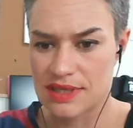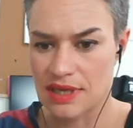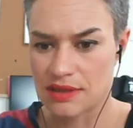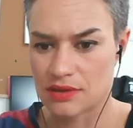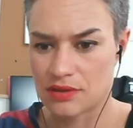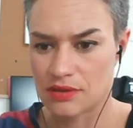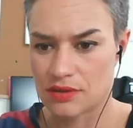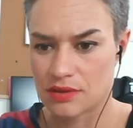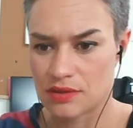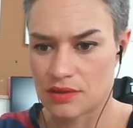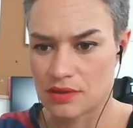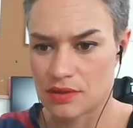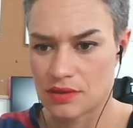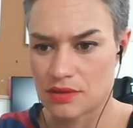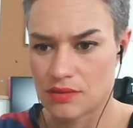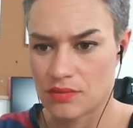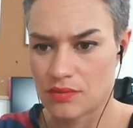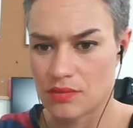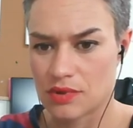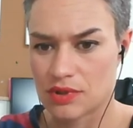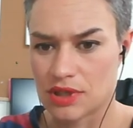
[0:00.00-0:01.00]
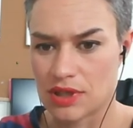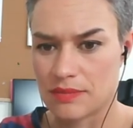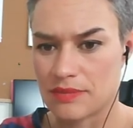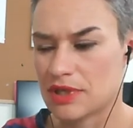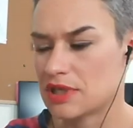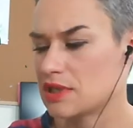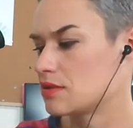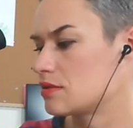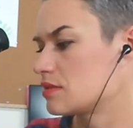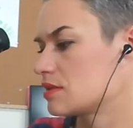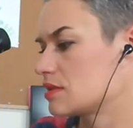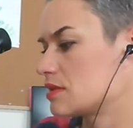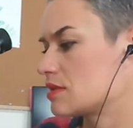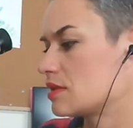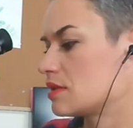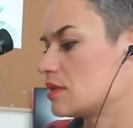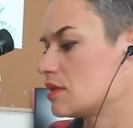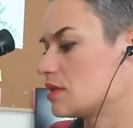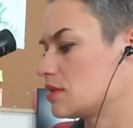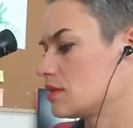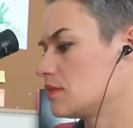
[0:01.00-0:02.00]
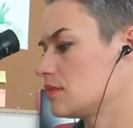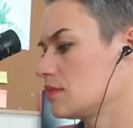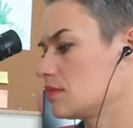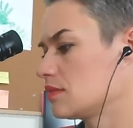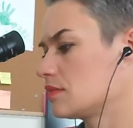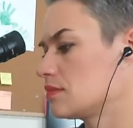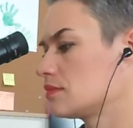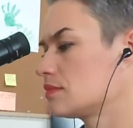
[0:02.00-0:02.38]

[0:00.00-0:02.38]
Um, you would actually go to what I'm interested in.